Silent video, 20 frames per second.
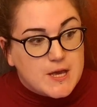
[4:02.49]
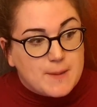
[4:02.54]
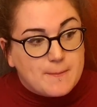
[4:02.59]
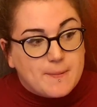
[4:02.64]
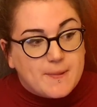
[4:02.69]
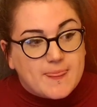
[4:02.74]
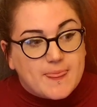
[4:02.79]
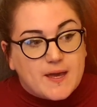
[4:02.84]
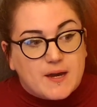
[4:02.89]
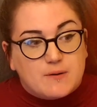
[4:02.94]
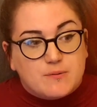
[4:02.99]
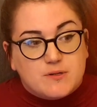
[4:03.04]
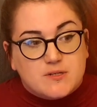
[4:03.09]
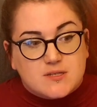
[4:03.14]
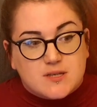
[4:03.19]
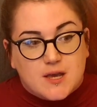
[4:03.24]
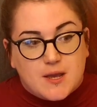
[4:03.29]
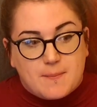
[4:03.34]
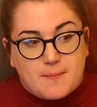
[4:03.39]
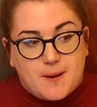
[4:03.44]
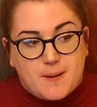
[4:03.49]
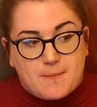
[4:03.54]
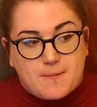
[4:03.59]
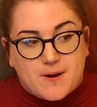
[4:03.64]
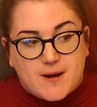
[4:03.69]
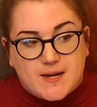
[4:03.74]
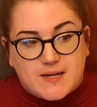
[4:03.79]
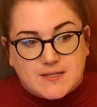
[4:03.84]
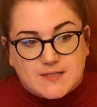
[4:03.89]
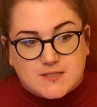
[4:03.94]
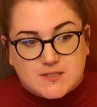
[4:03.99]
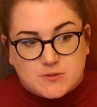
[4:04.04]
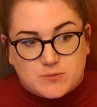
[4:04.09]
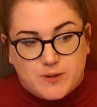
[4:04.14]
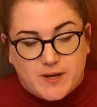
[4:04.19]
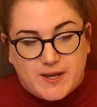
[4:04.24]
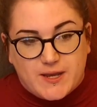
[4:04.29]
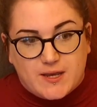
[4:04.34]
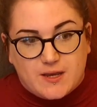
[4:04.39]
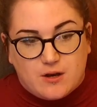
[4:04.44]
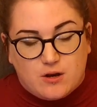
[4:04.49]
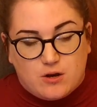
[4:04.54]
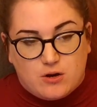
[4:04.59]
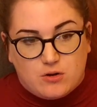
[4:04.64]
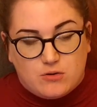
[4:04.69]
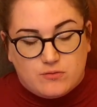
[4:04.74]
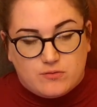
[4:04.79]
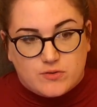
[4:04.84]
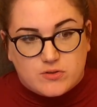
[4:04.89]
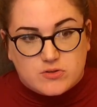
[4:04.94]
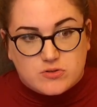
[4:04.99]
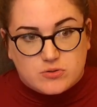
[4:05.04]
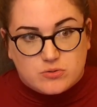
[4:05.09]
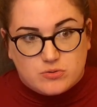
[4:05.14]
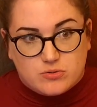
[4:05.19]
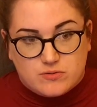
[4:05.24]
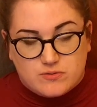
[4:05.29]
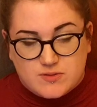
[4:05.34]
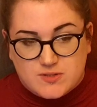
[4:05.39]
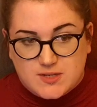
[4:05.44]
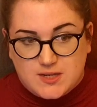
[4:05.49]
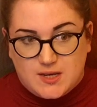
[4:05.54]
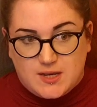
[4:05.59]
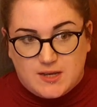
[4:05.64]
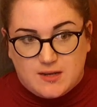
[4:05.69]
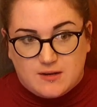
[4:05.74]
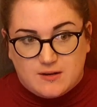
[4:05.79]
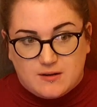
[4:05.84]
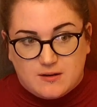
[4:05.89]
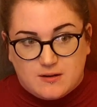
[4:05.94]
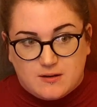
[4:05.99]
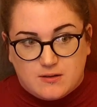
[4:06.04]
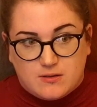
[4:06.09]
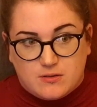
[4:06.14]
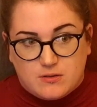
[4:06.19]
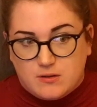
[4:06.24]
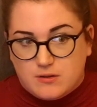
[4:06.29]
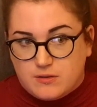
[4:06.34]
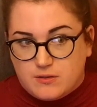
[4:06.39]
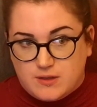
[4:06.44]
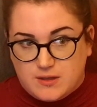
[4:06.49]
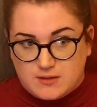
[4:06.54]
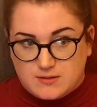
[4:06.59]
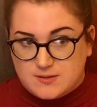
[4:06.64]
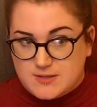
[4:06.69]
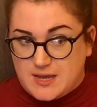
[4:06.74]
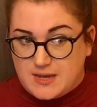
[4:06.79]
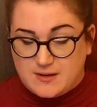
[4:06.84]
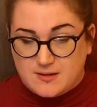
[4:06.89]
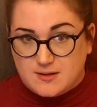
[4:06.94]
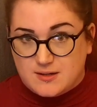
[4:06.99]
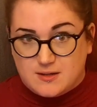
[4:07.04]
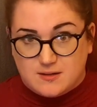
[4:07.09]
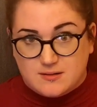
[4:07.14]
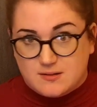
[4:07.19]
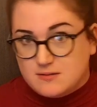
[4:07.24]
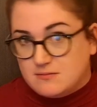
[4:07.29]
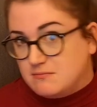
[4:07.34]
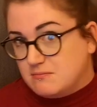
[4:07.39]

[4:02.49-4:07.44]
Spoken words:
But that was like my brain's way of sort of seeing that things ended,